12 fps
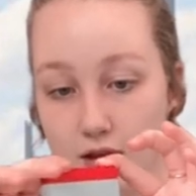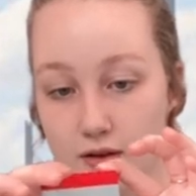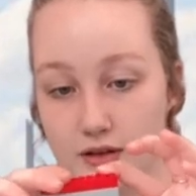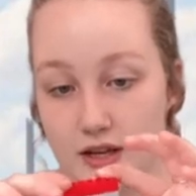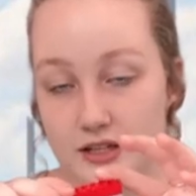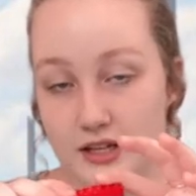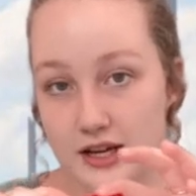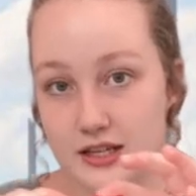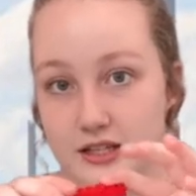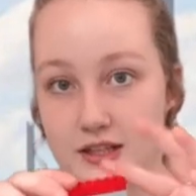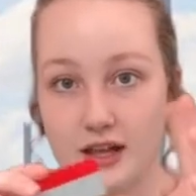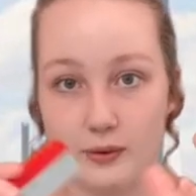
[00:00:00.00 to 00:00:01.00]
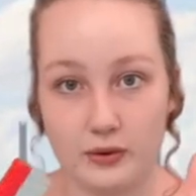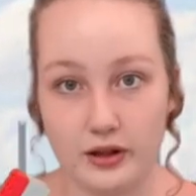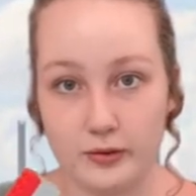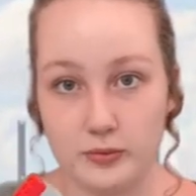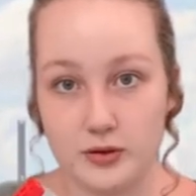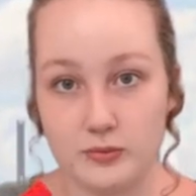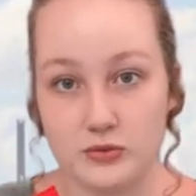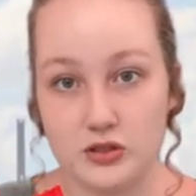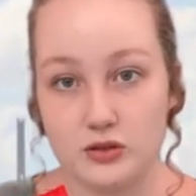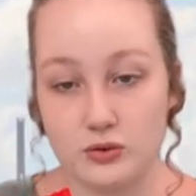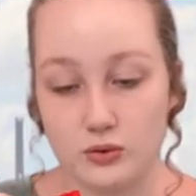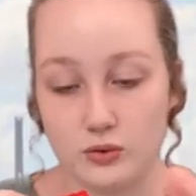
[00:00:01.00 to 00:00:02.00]
and tight, and that will help them
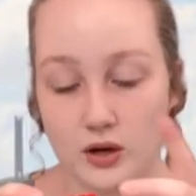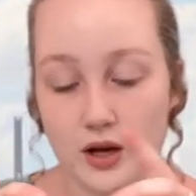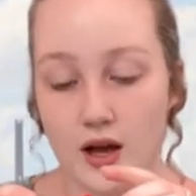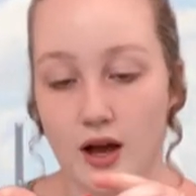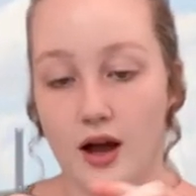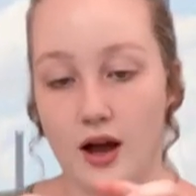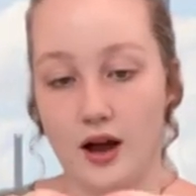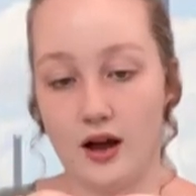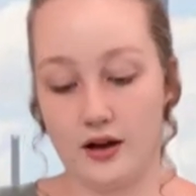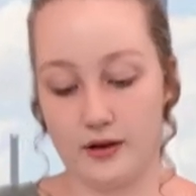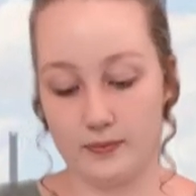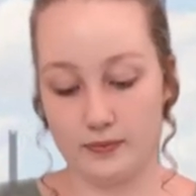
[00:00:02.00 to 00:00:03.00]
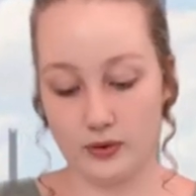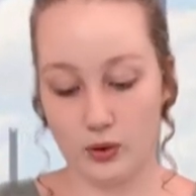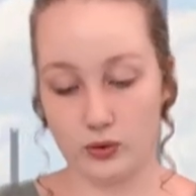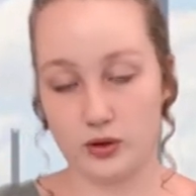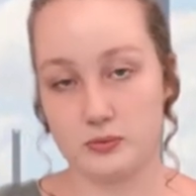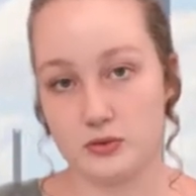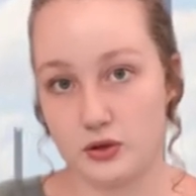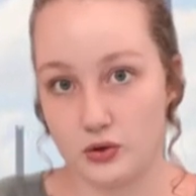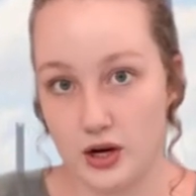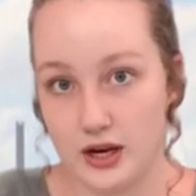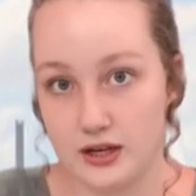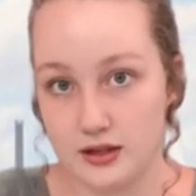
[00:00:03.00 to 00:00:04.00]
to hold up the
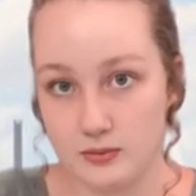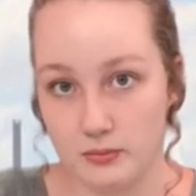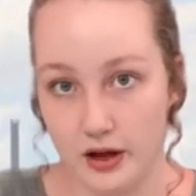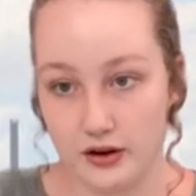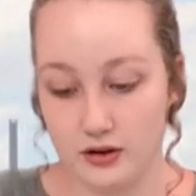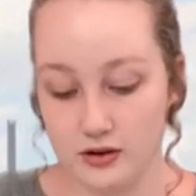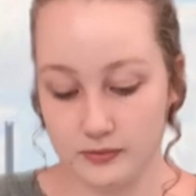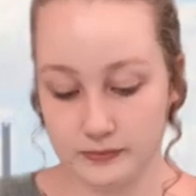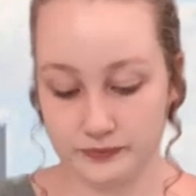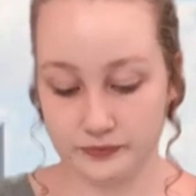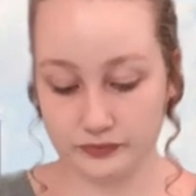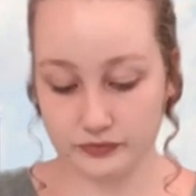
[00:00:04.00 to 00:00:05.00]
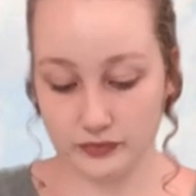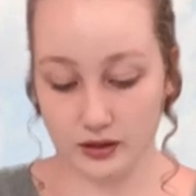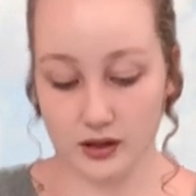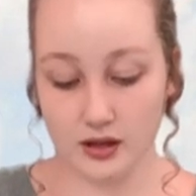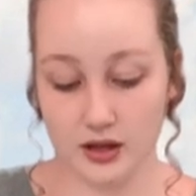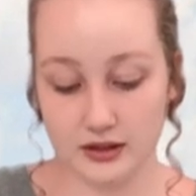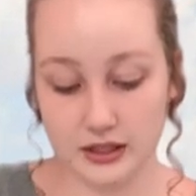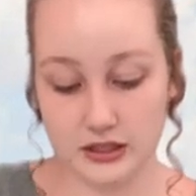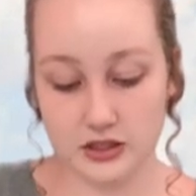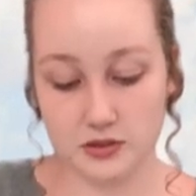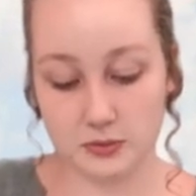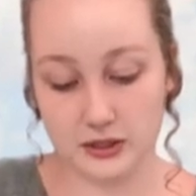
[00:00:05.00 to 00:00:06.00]
crane better. And then
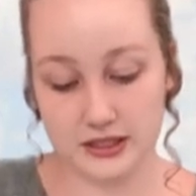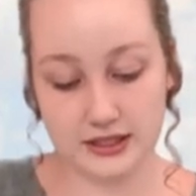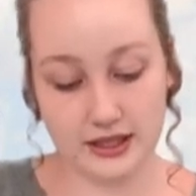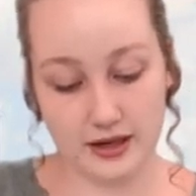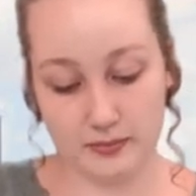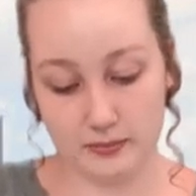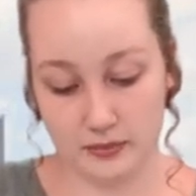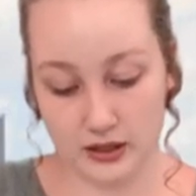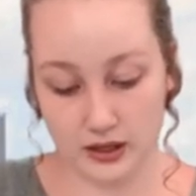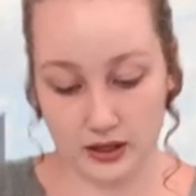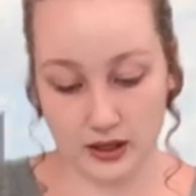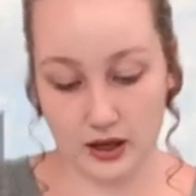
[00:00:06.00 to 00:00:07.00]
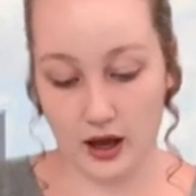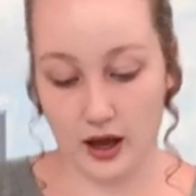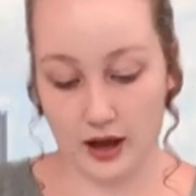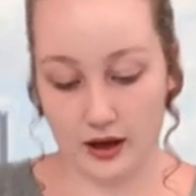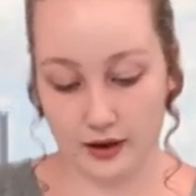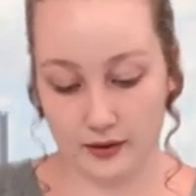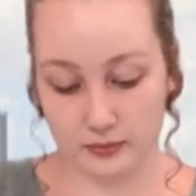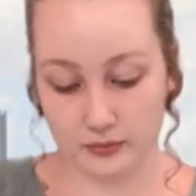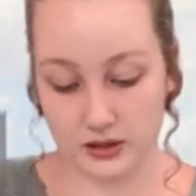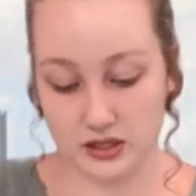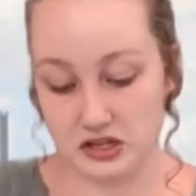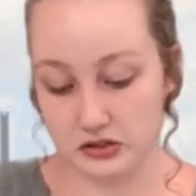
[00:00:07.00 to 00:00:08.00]
just place them
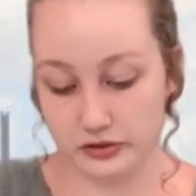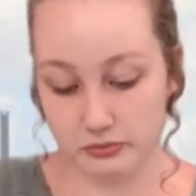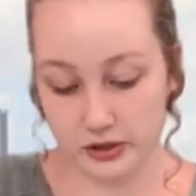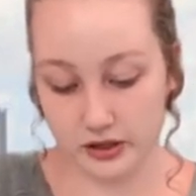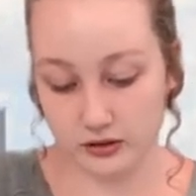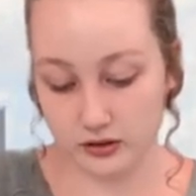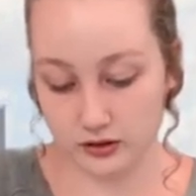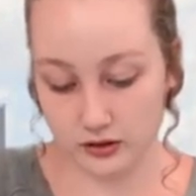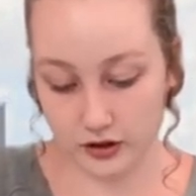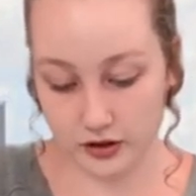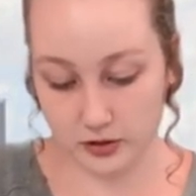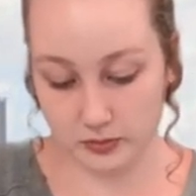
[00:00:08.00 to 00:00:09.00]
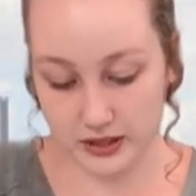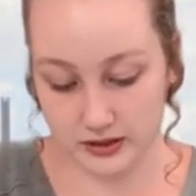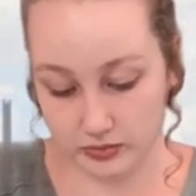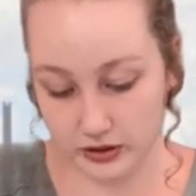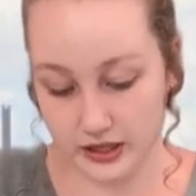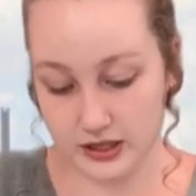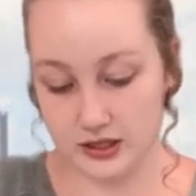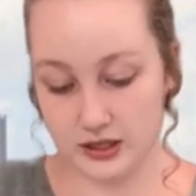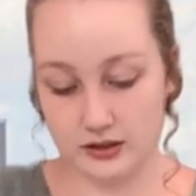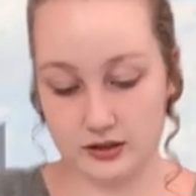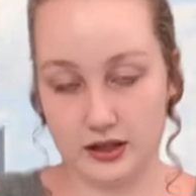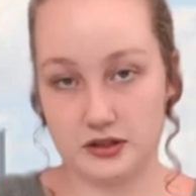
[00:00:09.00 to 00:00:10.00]
near the middle on your base plate.
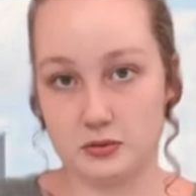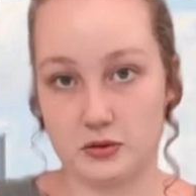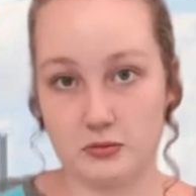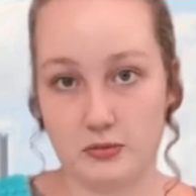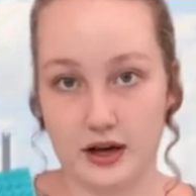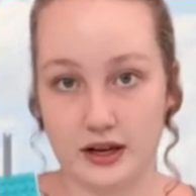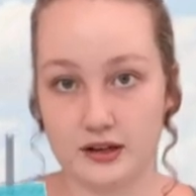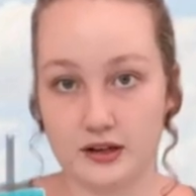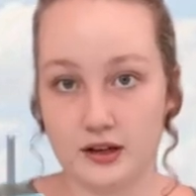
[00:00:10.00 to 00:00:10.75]
That's where mine